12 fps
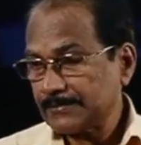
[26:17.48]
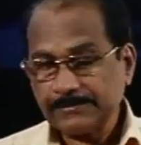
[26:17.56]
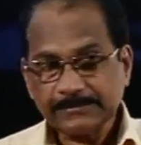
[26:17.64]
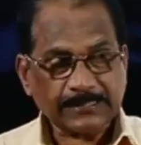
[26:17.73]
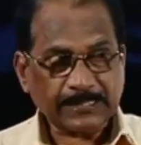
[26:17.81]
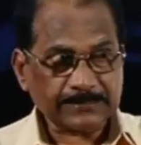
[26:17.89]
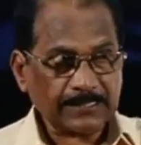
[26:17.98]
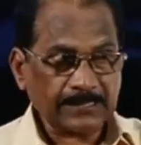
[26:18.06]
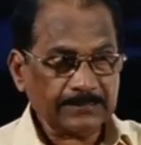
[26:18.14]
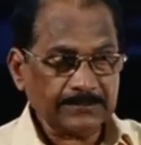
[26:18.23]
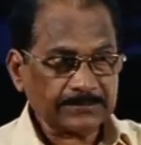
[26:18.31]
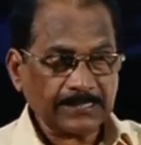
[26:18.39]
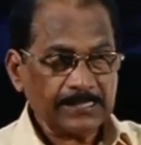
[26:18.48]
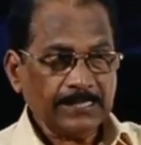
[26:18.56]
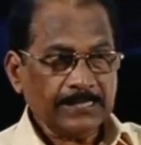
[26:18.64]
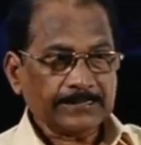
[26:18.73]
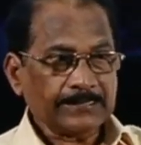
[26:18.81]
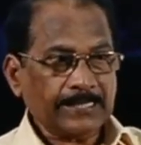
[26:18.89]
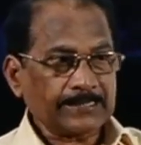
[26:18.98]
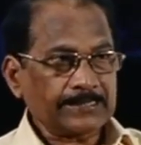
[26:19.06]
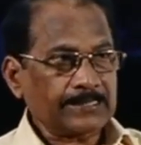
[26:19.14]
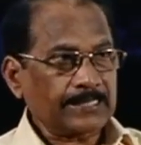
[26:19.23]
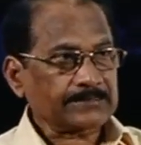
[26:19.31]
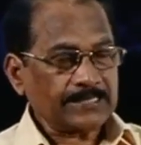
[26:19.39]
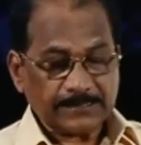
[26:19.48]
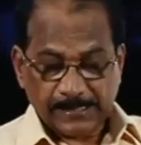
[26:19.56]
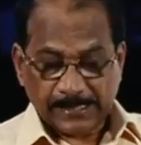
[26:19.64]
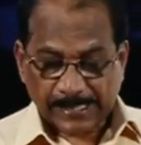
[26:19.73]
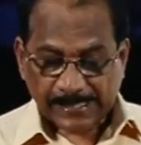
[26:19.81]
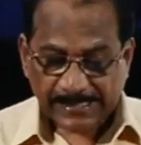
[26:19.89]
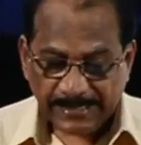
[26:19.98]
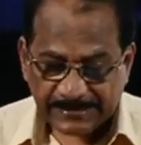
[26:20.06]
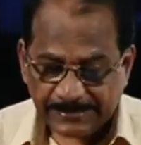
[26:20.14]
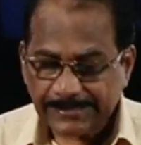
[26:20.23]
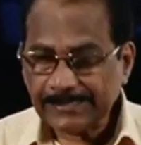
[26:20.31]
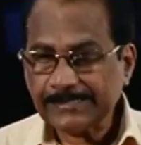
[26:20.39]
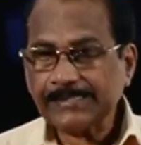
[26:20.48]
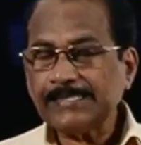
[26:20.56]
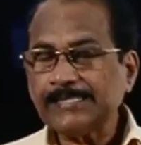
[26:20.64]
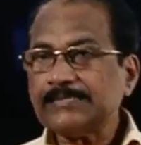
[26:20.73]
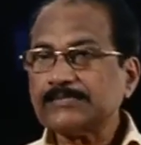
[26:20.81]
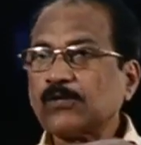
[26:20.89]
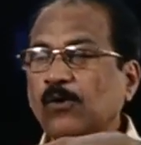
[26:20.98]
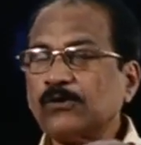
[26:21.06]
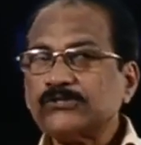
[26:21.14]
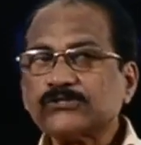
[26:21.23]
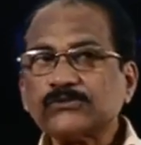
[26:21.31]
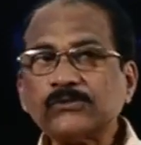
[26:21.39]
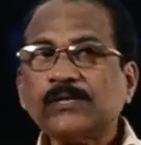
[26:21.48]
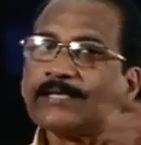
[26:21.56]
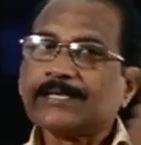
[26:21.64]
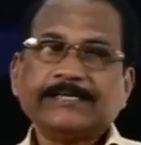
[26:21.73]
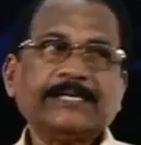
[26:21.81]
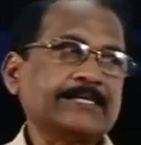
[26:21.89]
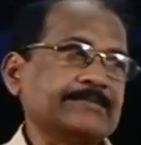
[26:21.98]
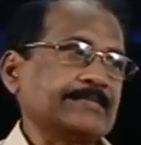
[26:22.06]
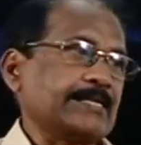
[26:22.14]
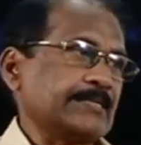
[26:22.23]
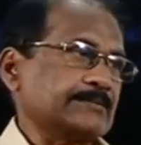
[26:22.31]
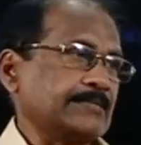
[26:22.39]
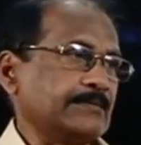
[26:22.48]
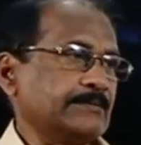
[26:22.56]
Surcharge is a direct tax, and STT is also a direct tax.